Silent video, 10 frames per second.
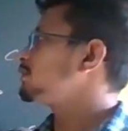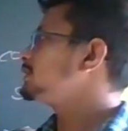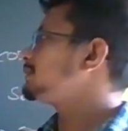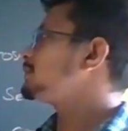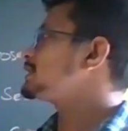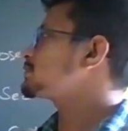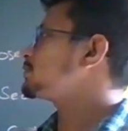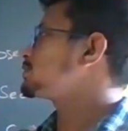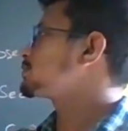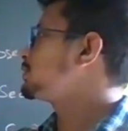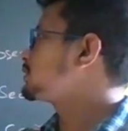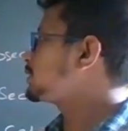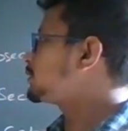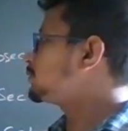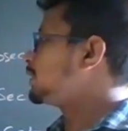square theta plus cos square
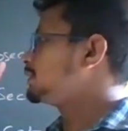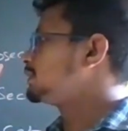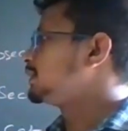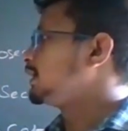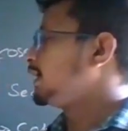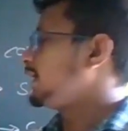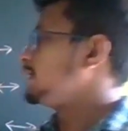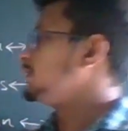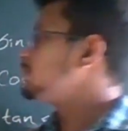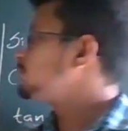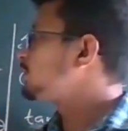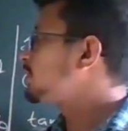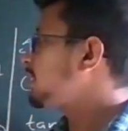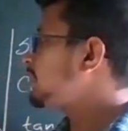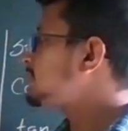theta equal 1. And
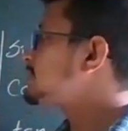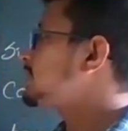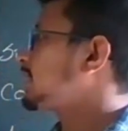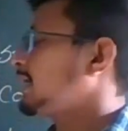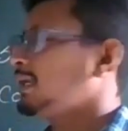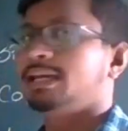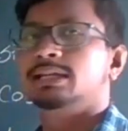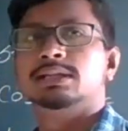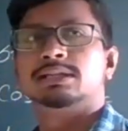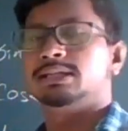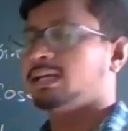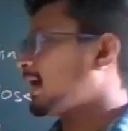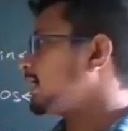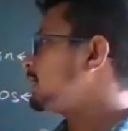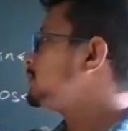to get the second
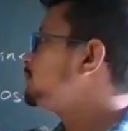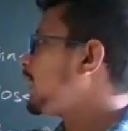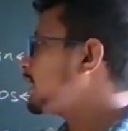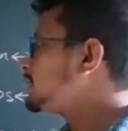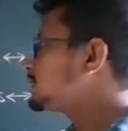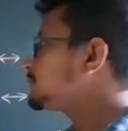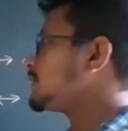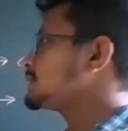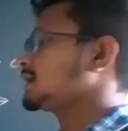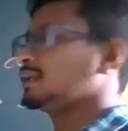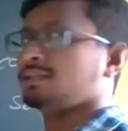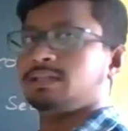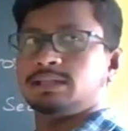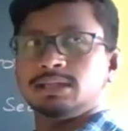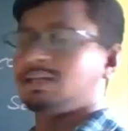identity, I have divided the first
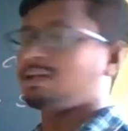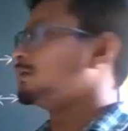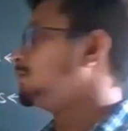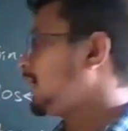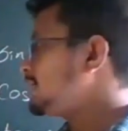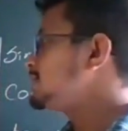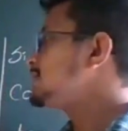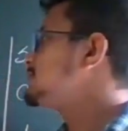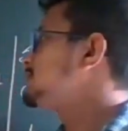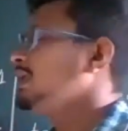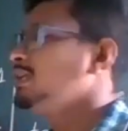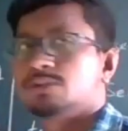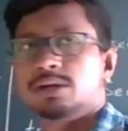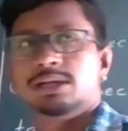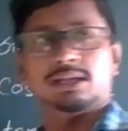identity by
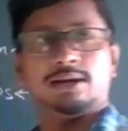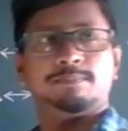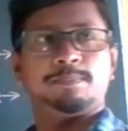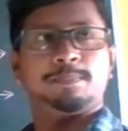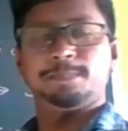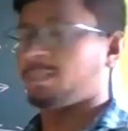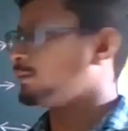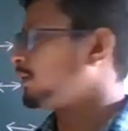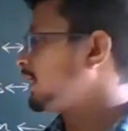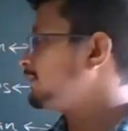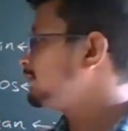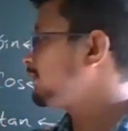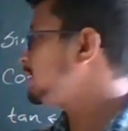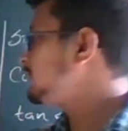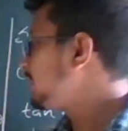sine square theta. When I have
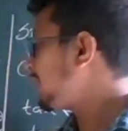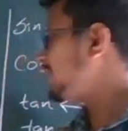divided,